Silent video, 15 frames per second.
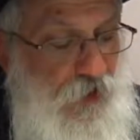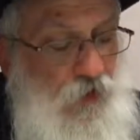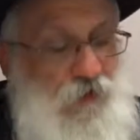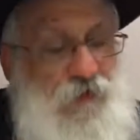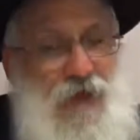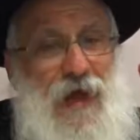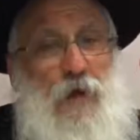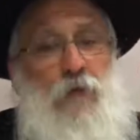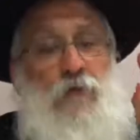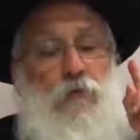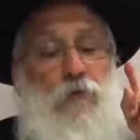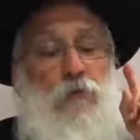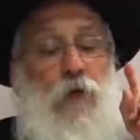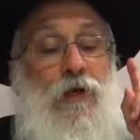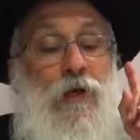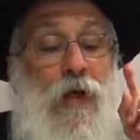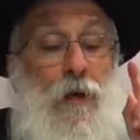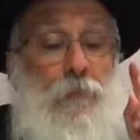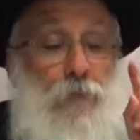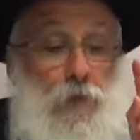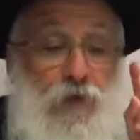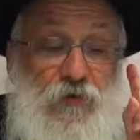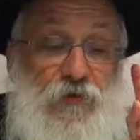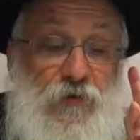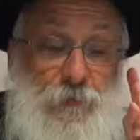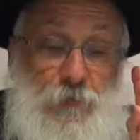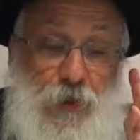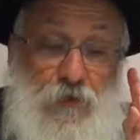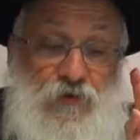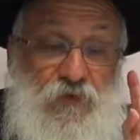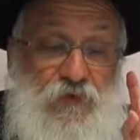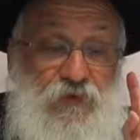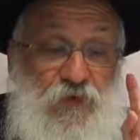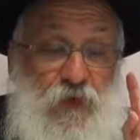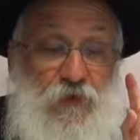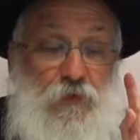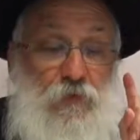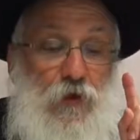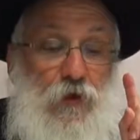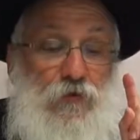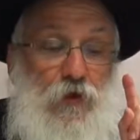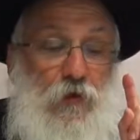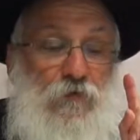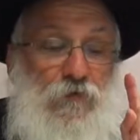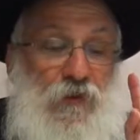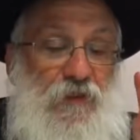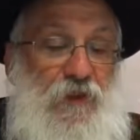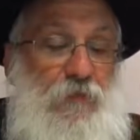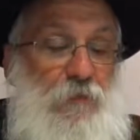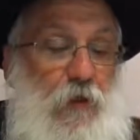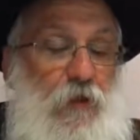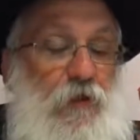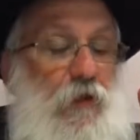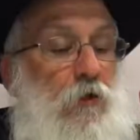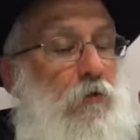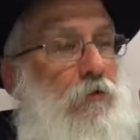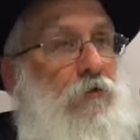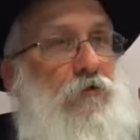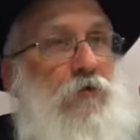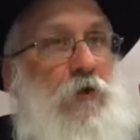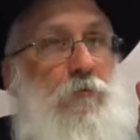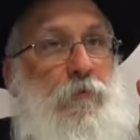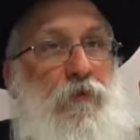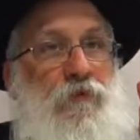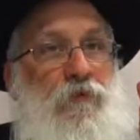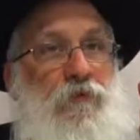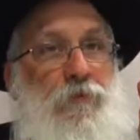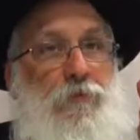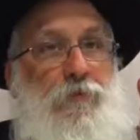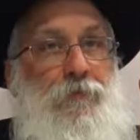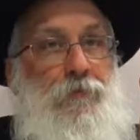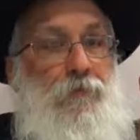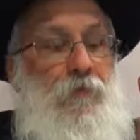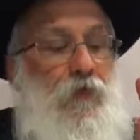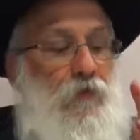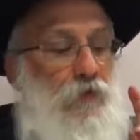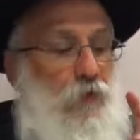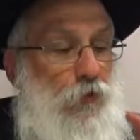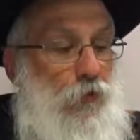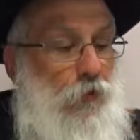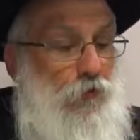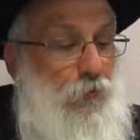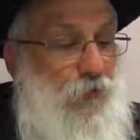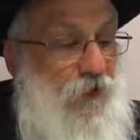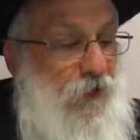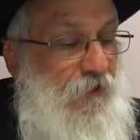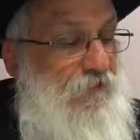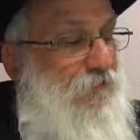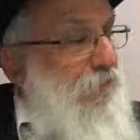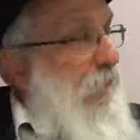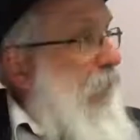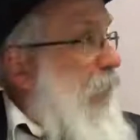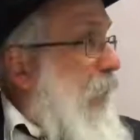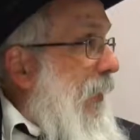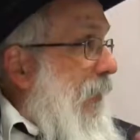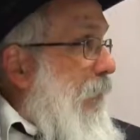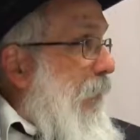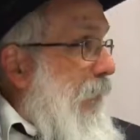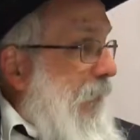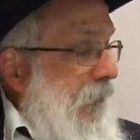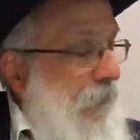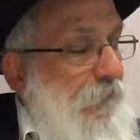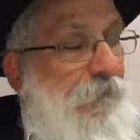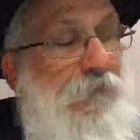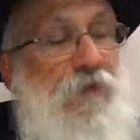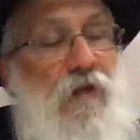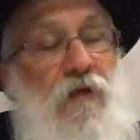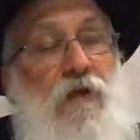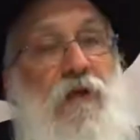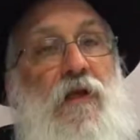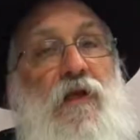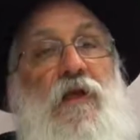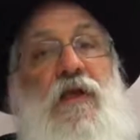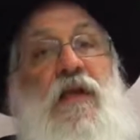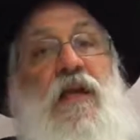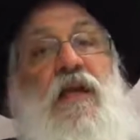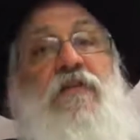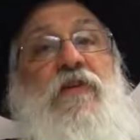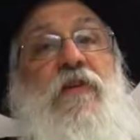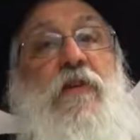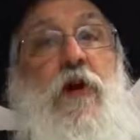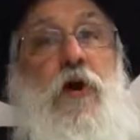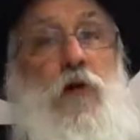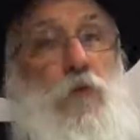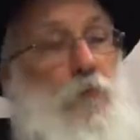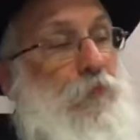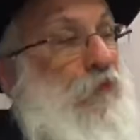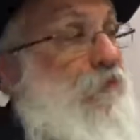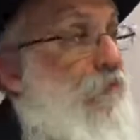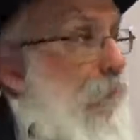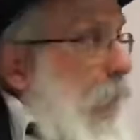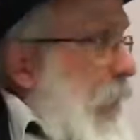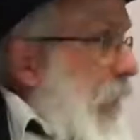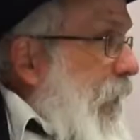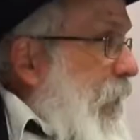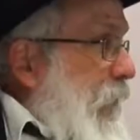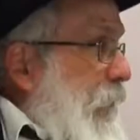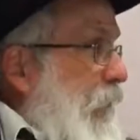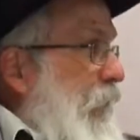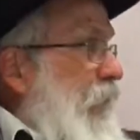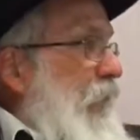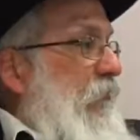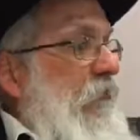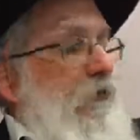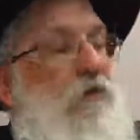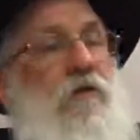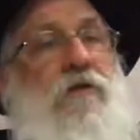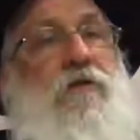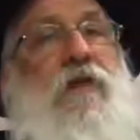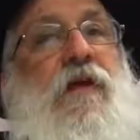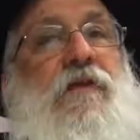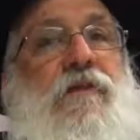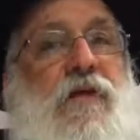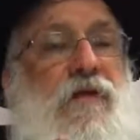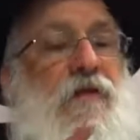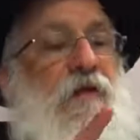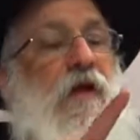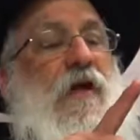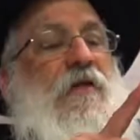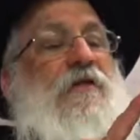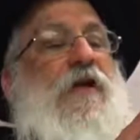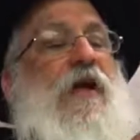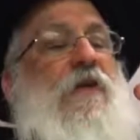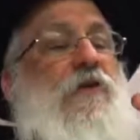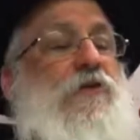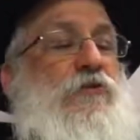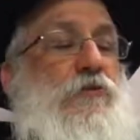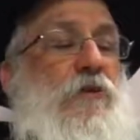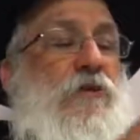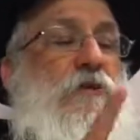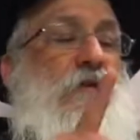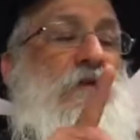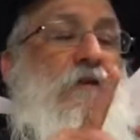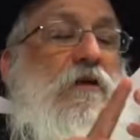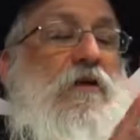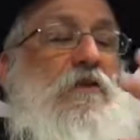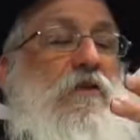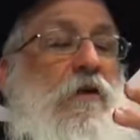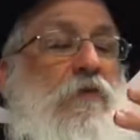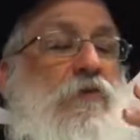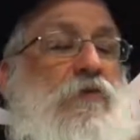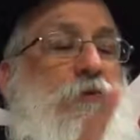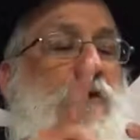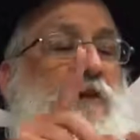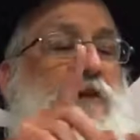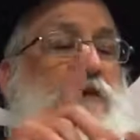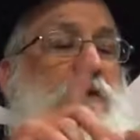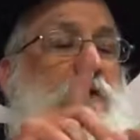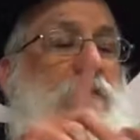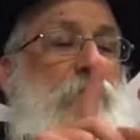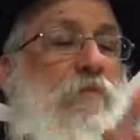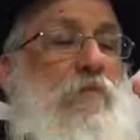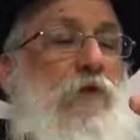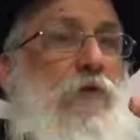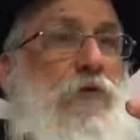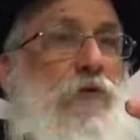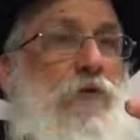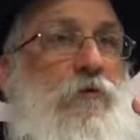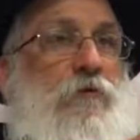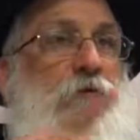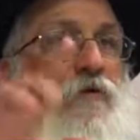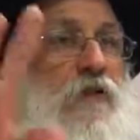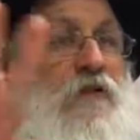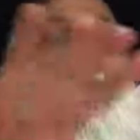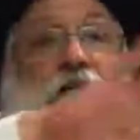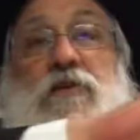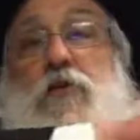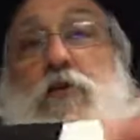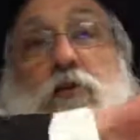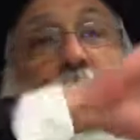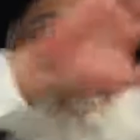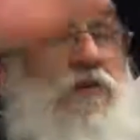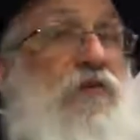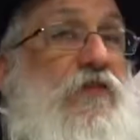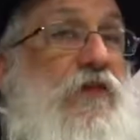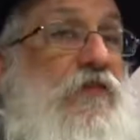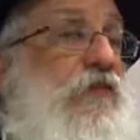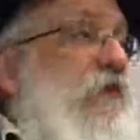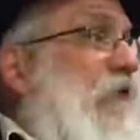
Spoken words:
Now, what does the pasuk say? Well, Dovatimali ordered chamas. The earth became full of robbery. Even though before we learned they did idolatry, adultery, murder, they did all the sins